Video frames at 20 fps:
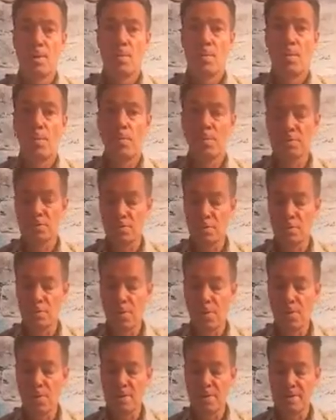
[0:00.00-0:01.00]
But what you'll
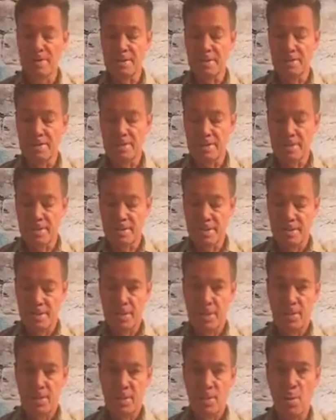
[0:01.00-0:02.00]
notice is
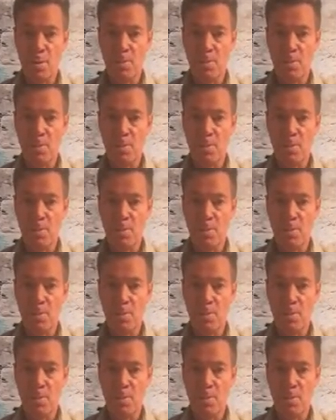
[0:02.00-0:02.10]
the